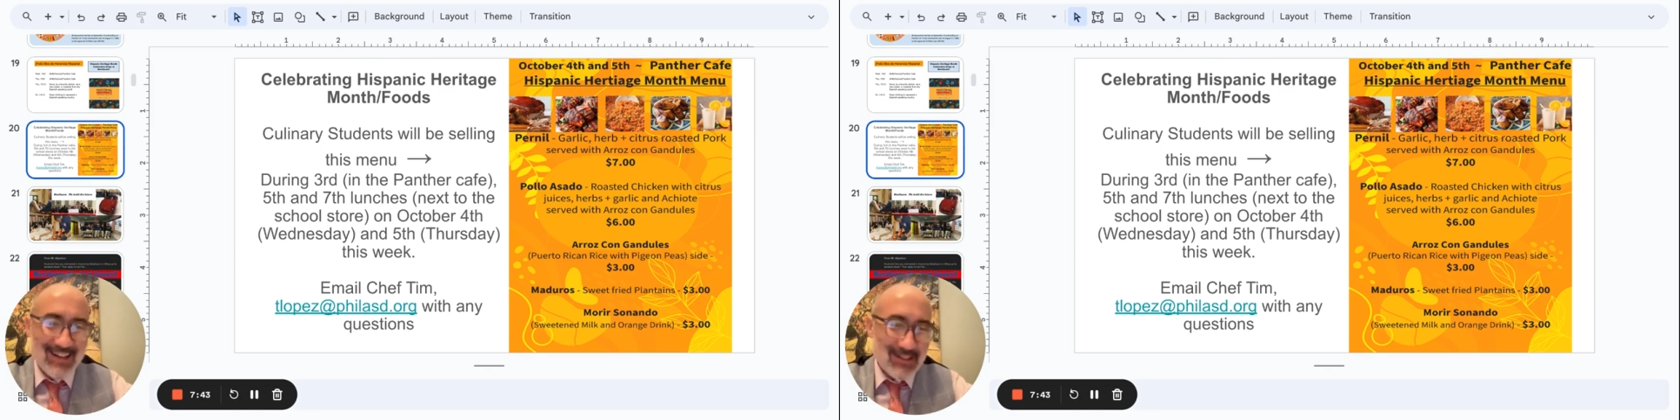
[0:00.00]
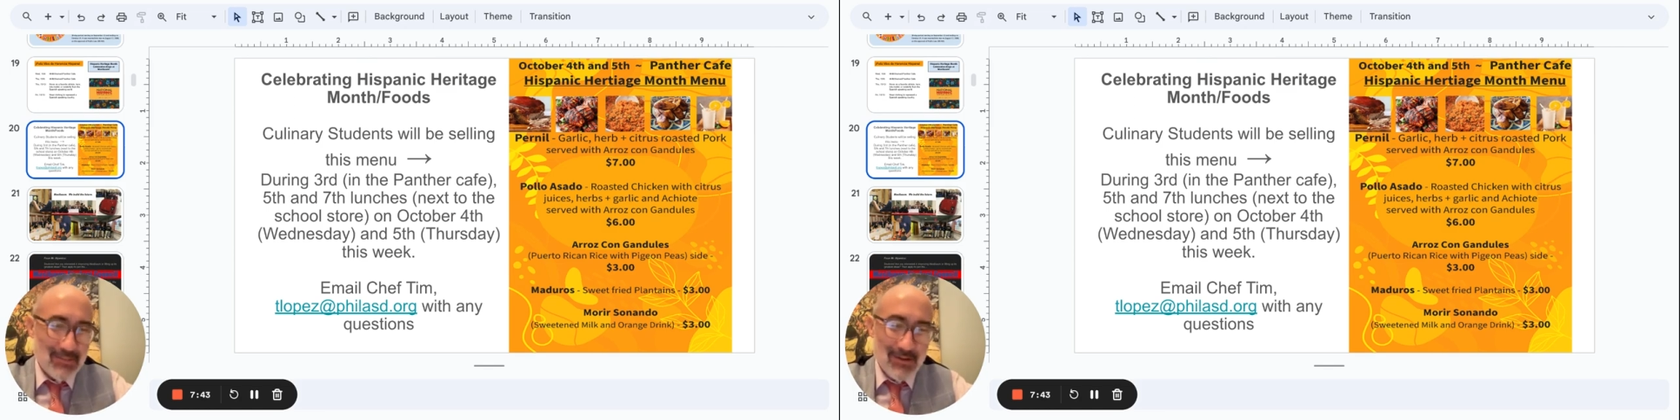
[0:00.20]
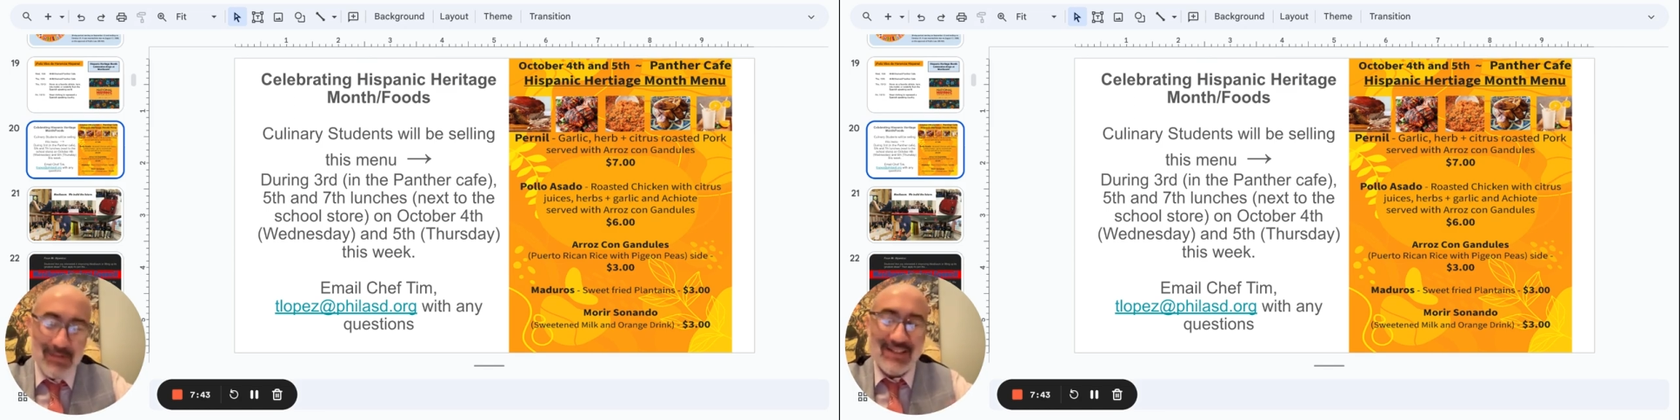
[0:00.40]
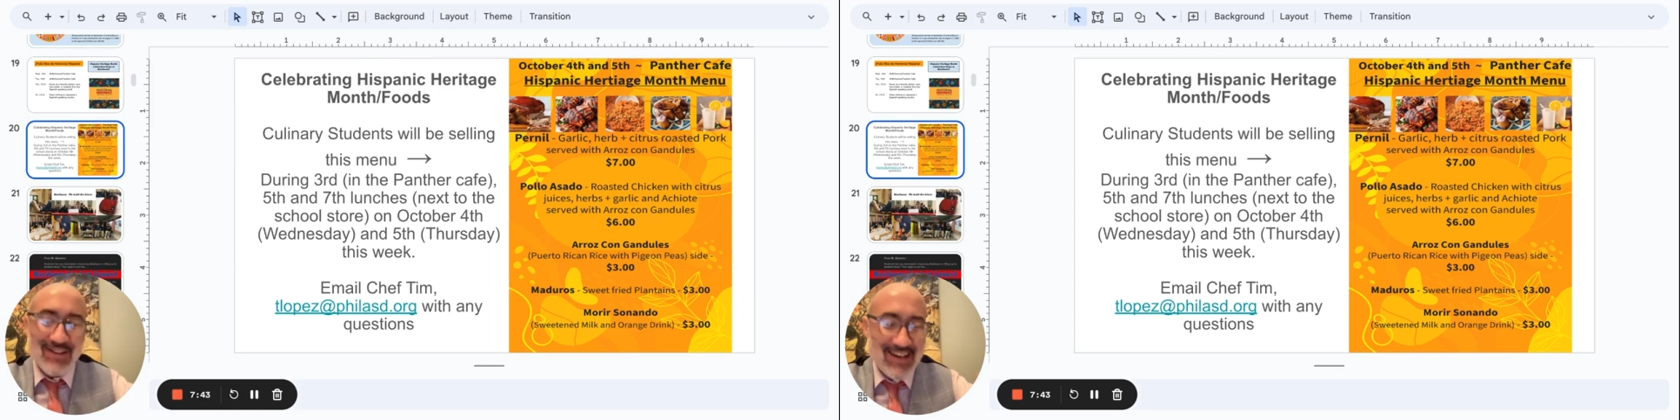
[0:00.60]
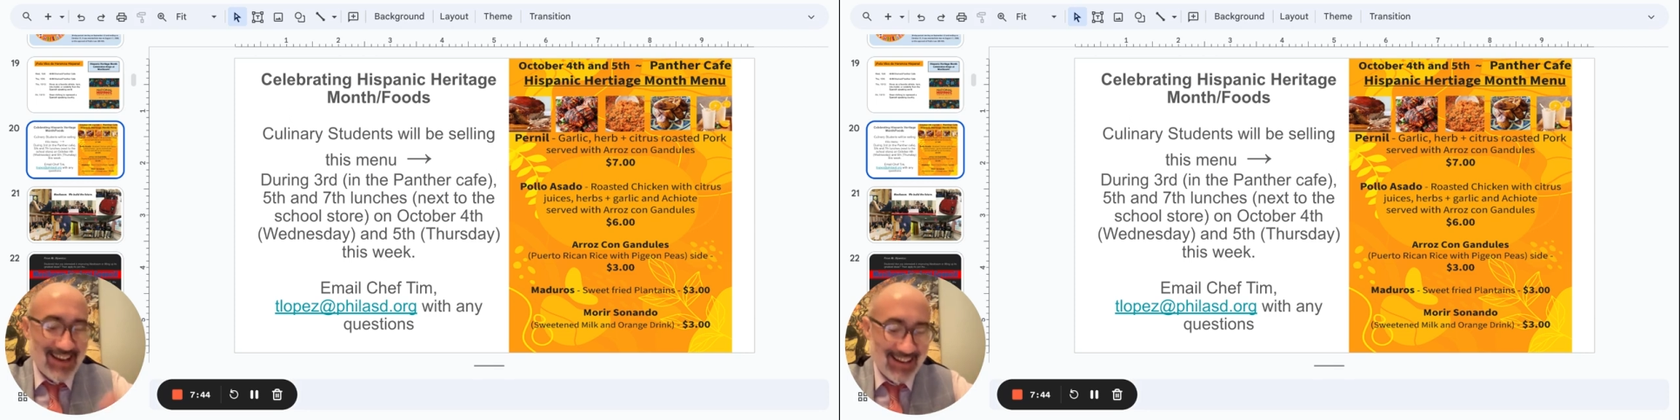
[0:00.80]
announcement,
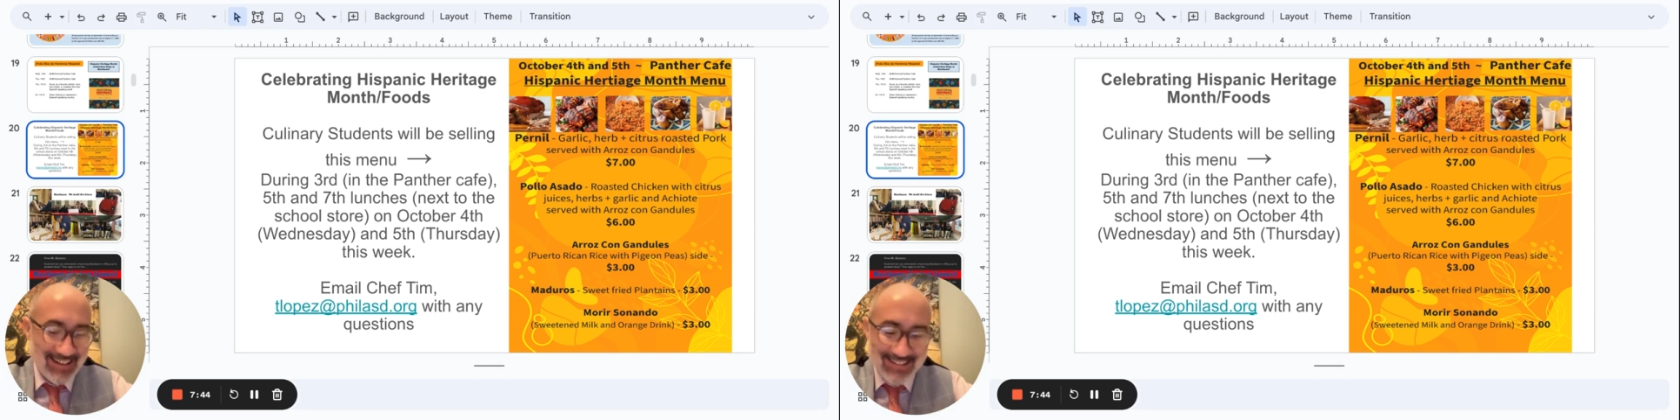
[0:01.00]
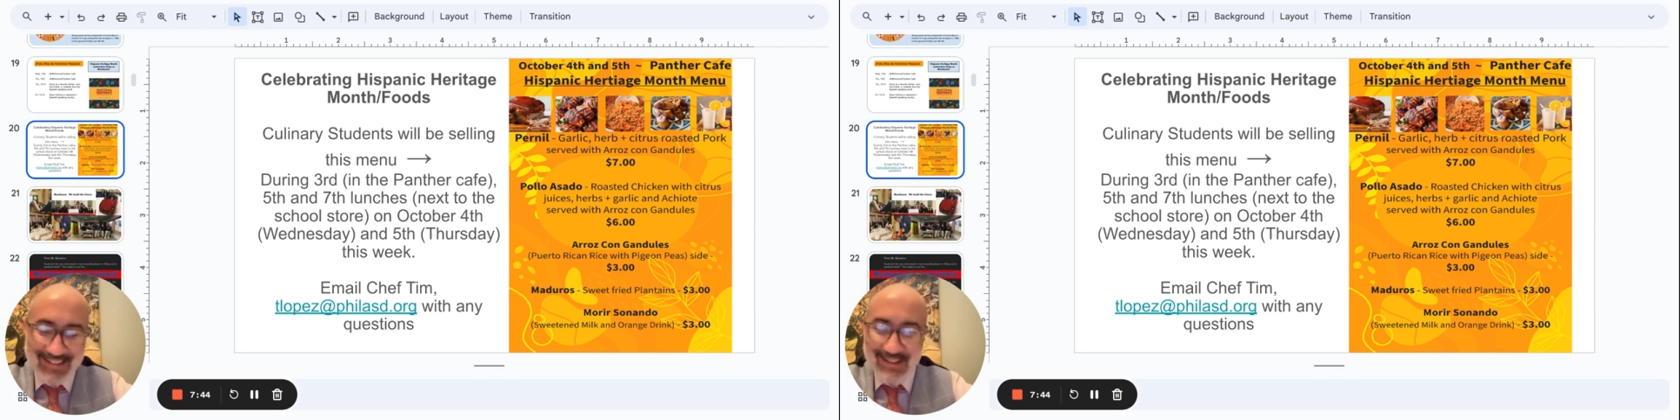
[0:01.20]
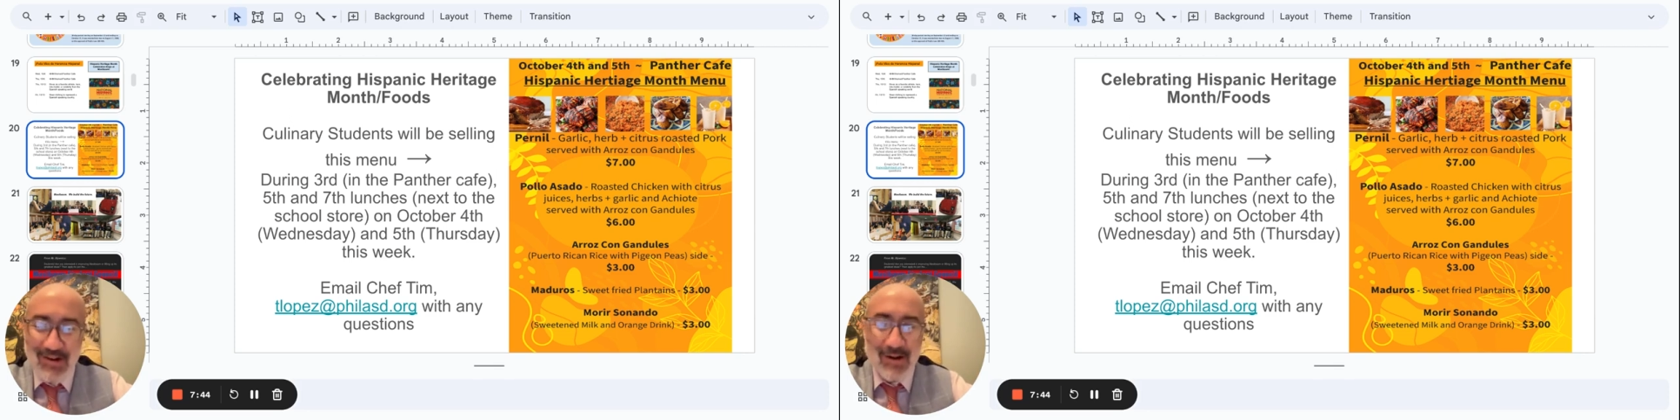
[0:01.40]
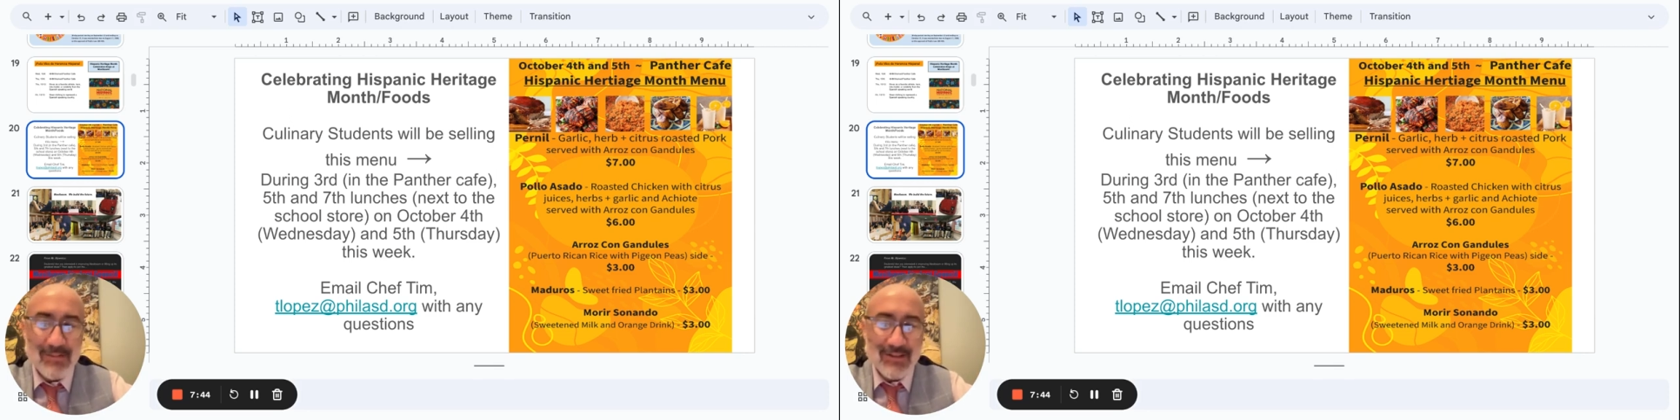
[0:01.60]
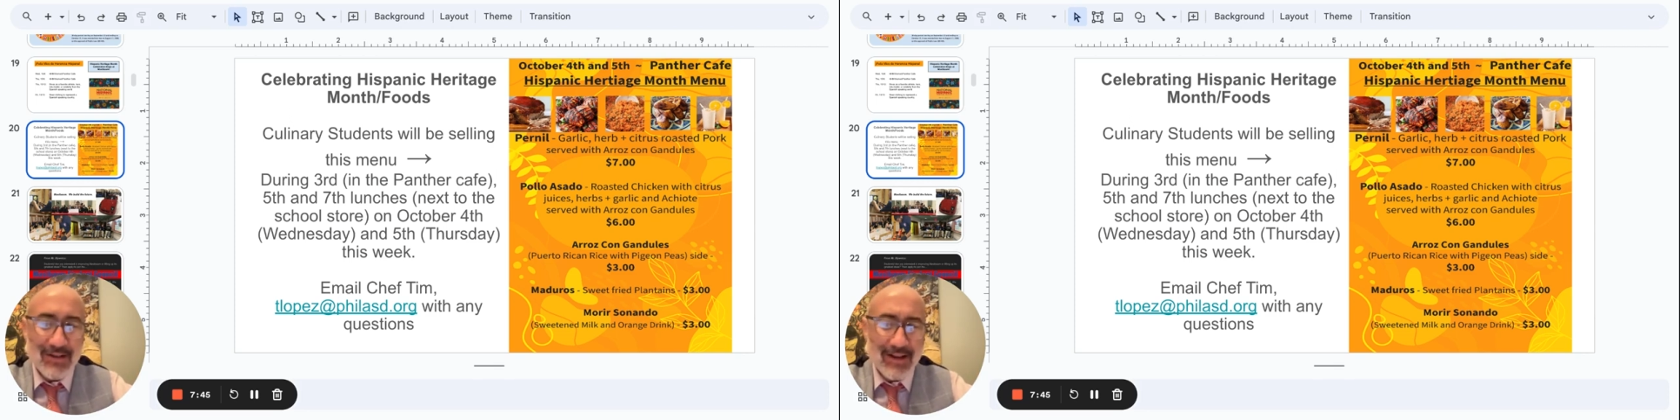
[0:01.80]
Mr. King. Sorry, Mr.